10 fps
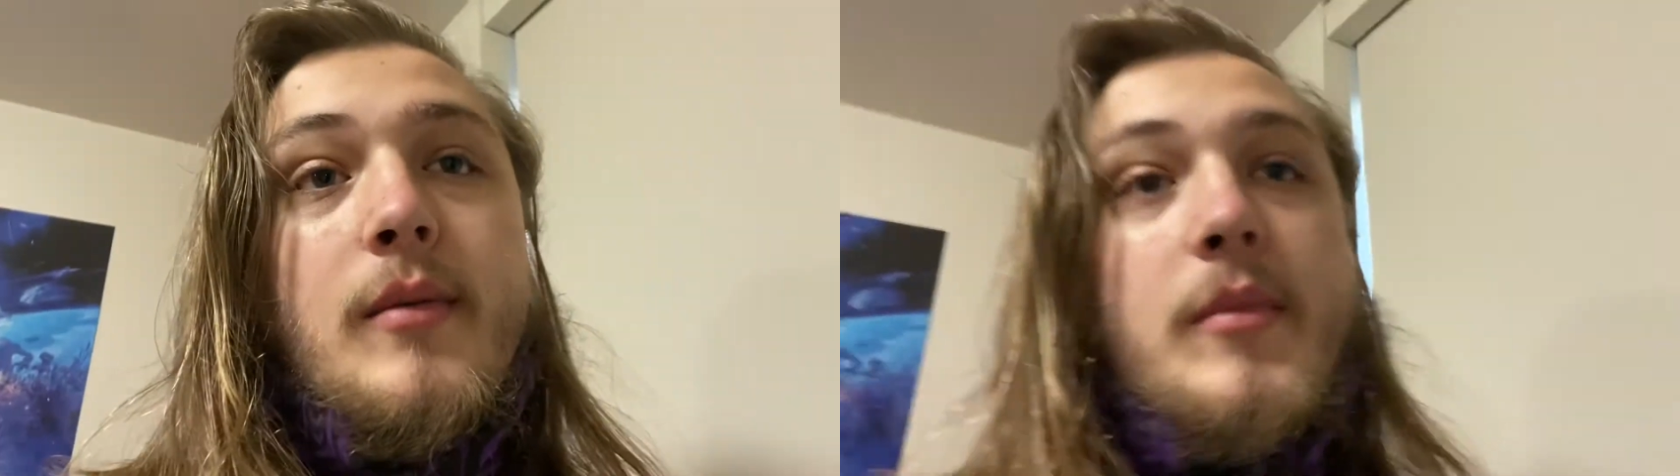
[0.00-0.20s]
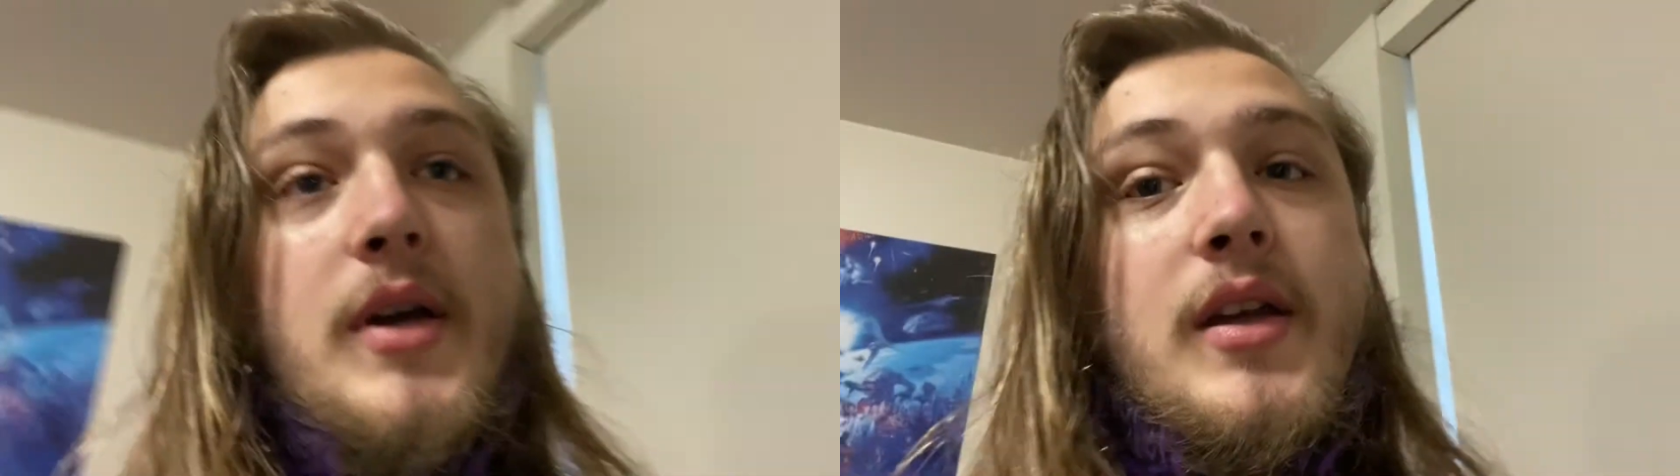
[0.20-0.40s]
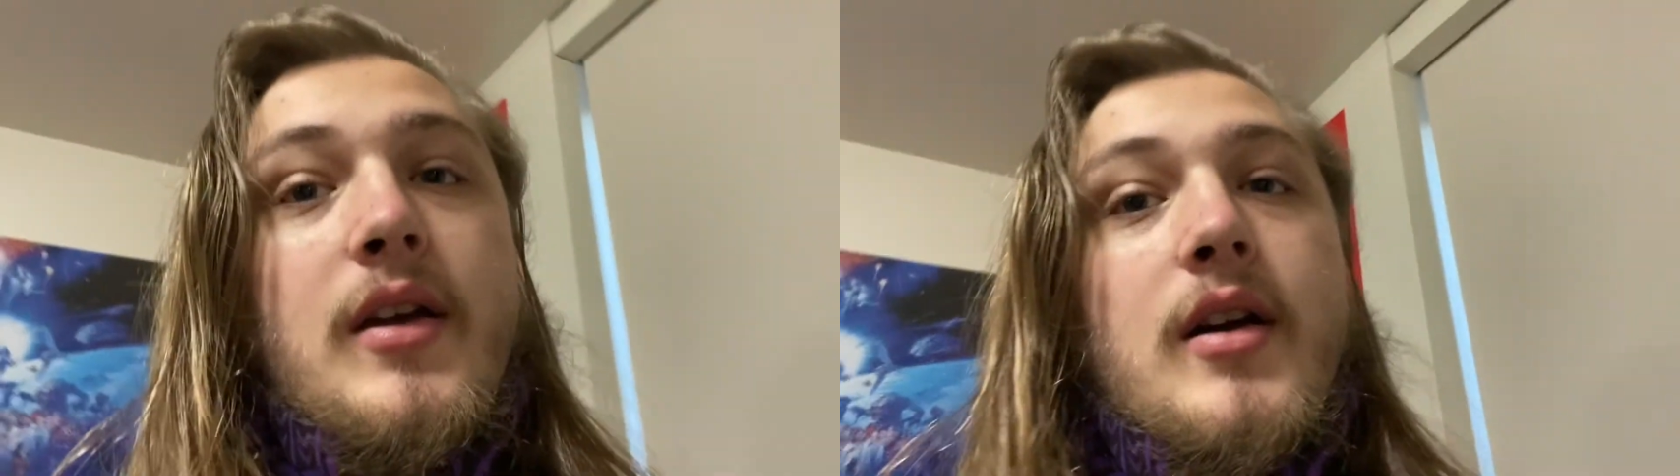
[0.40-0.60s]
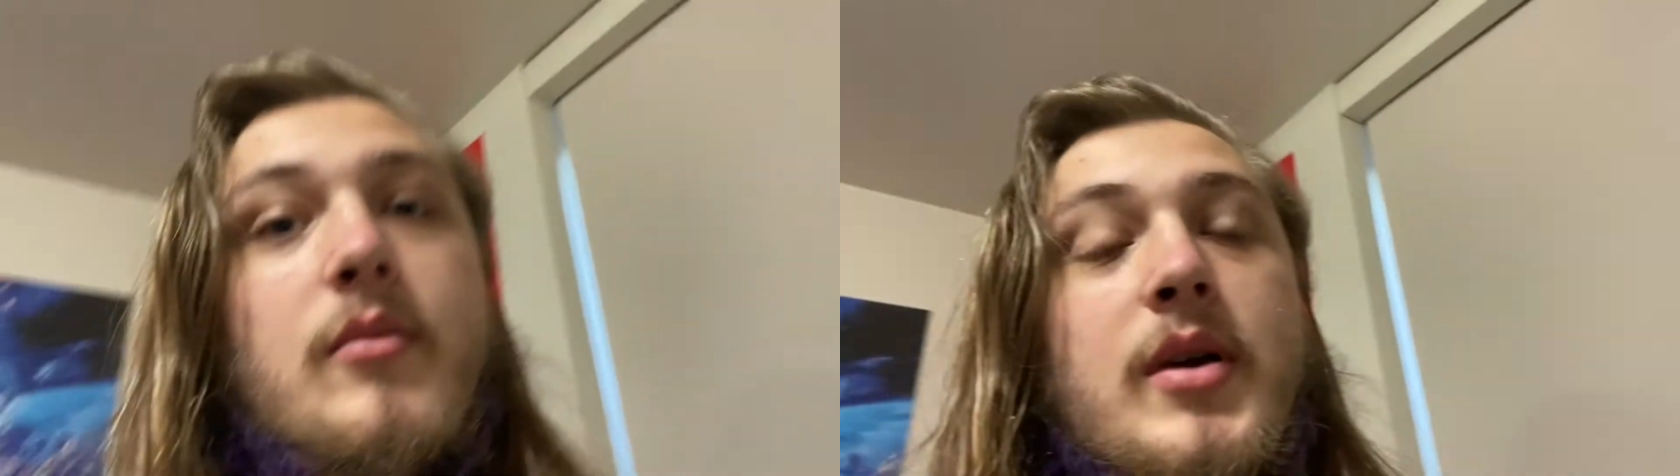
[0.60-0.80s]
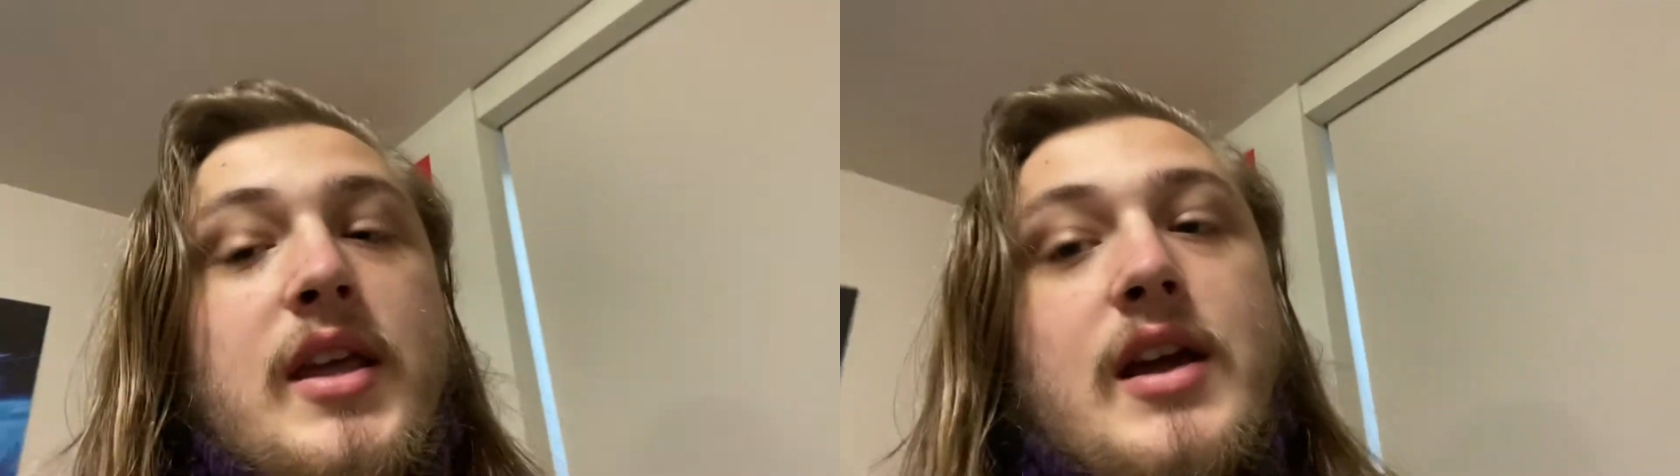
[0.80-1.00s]
But uh,
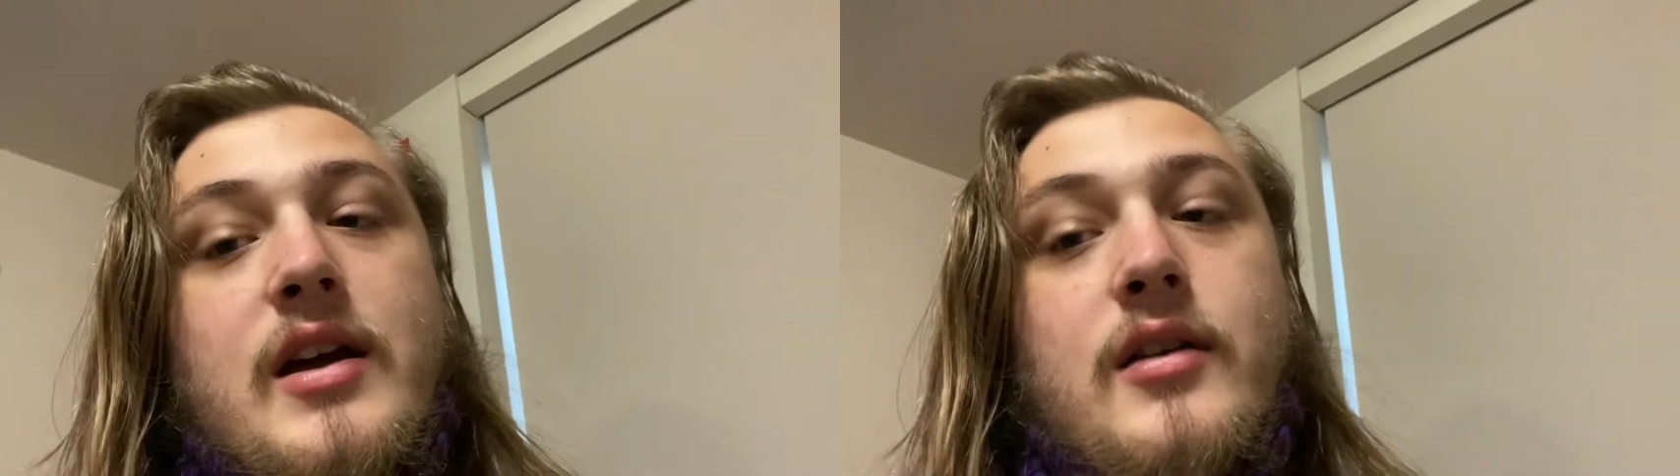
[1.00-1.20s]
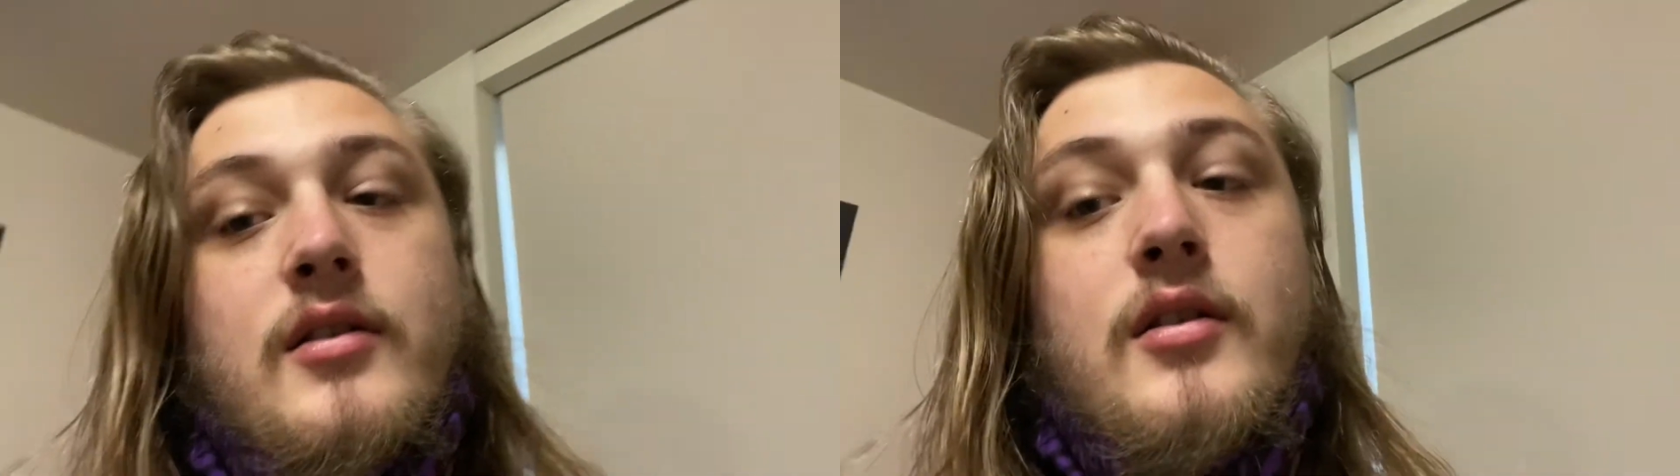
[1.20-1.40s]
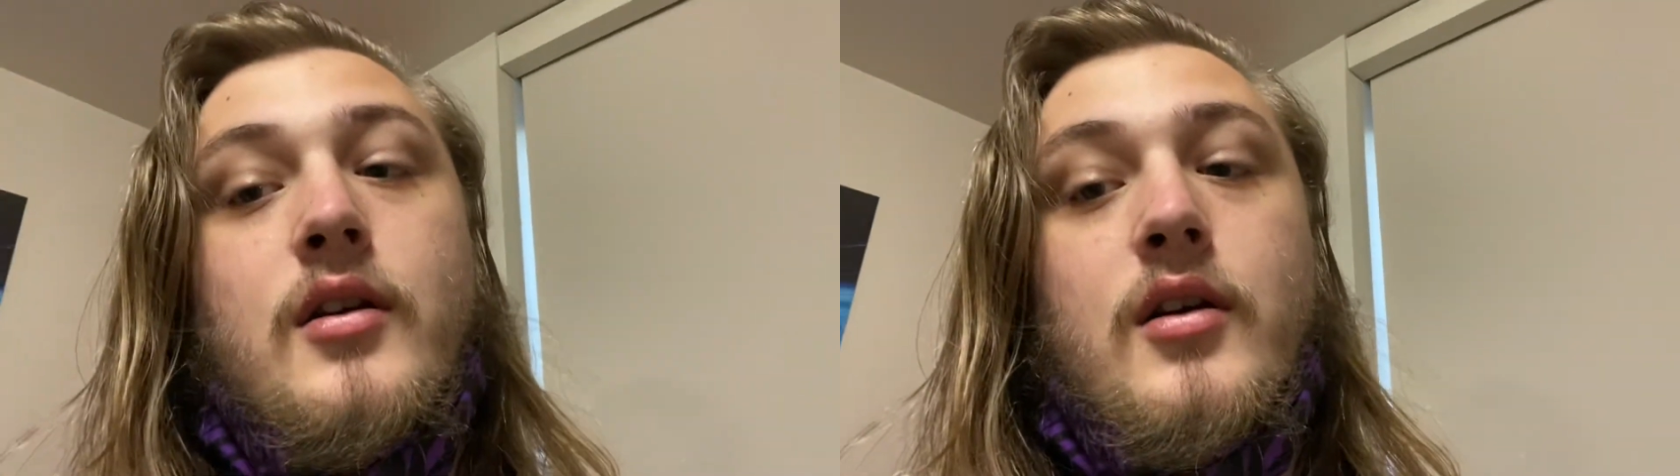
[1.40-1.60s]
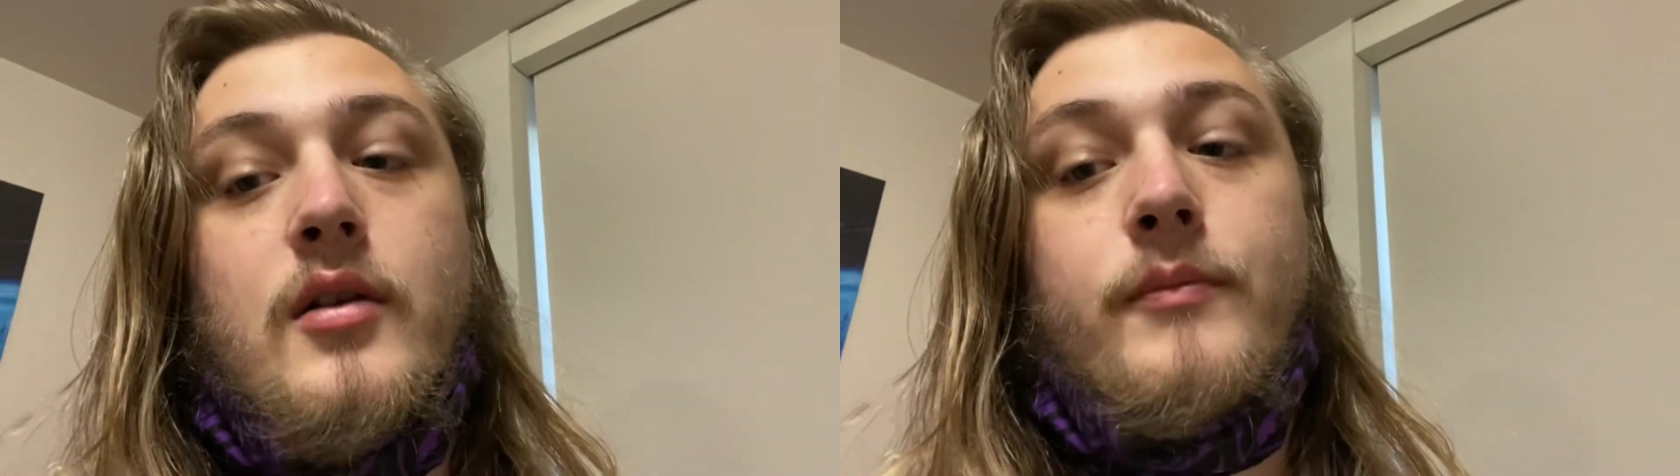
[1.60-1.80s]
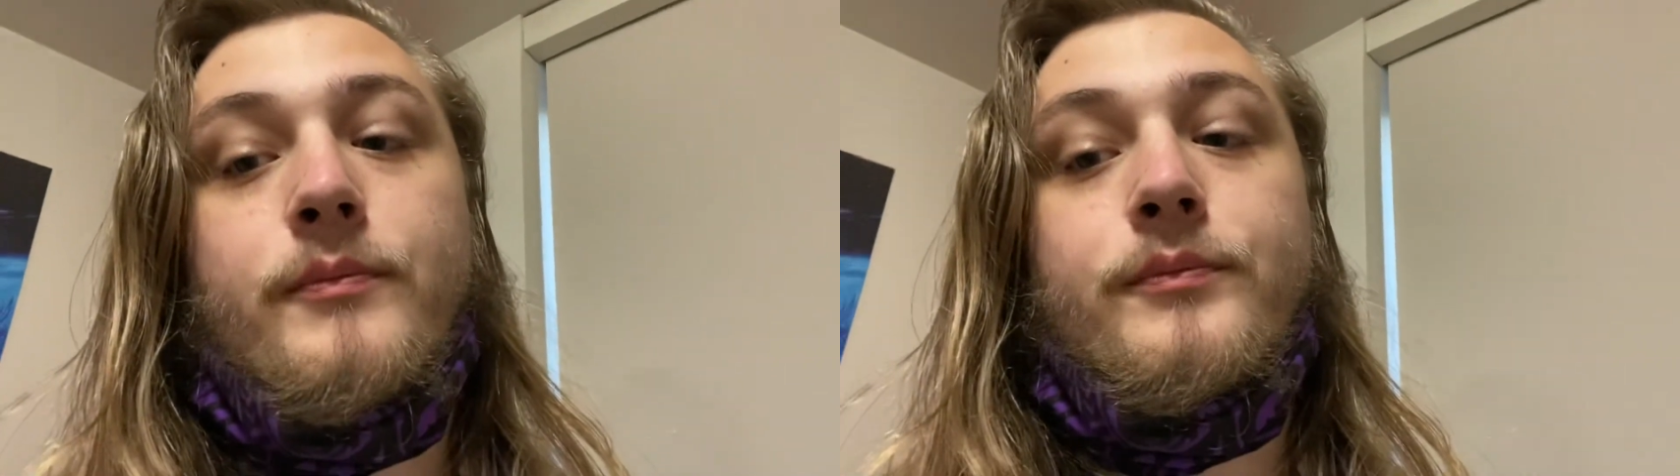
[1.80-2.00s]
but yeah.
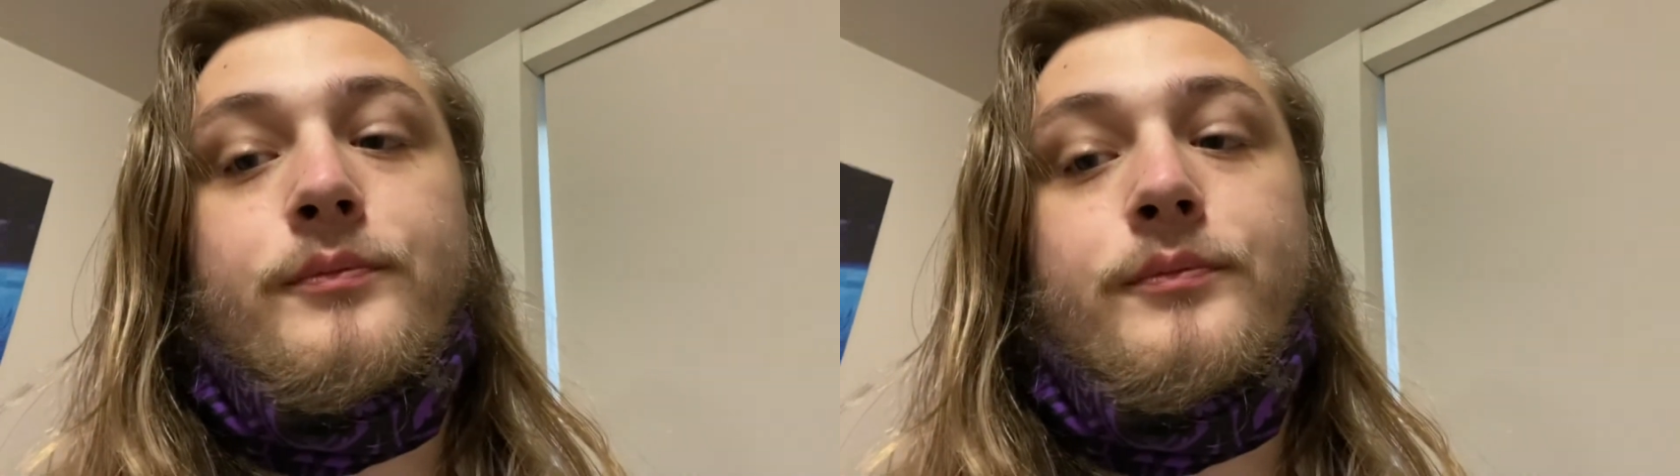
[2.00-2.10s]
Um,